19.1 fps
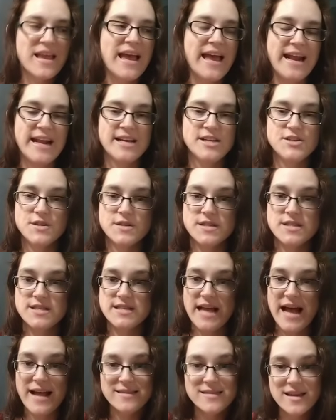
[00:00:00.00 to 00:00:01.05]
And I just
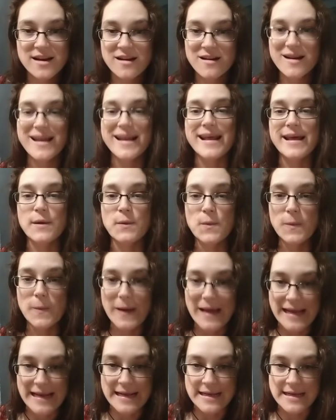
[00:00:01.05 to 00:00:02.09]
sat there and I
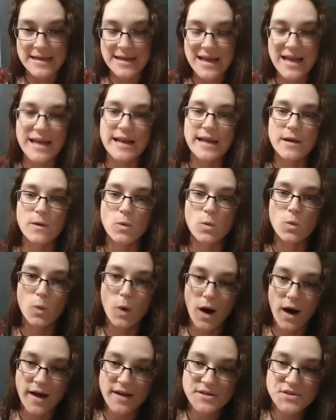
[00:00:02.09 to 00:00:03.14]
waited and I
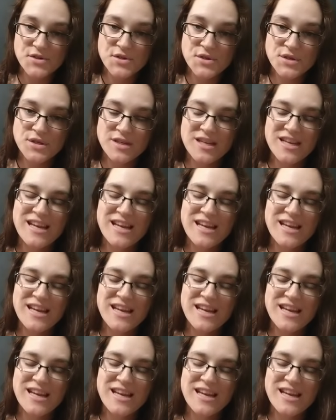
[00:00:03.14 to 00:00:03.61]
watched.